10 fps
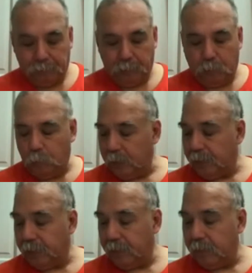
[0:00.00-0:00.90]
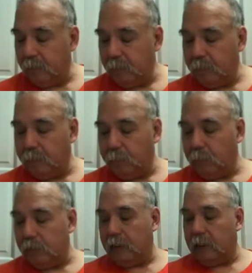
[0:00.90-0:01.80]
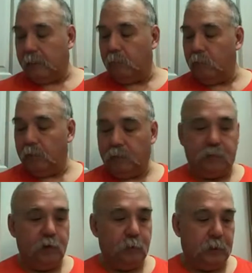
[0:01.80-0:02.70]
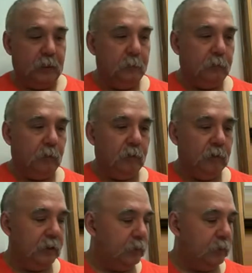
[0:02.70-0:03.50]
with once you get like more than a few people, it's